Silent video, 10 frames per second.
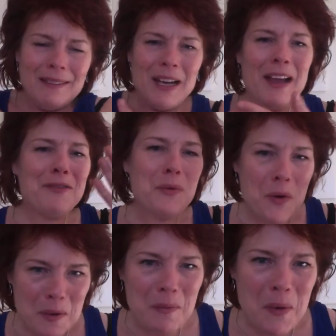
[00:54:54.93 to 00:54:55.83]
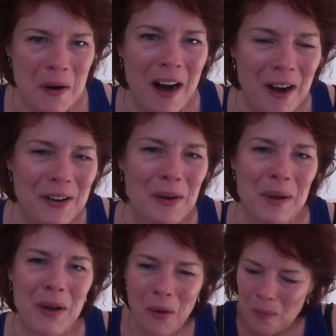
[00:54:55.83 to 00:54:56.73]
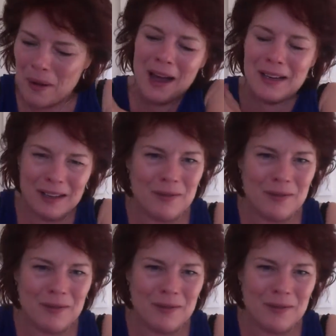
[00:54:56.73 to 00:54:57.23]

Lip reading: I have to work more harder on my old body.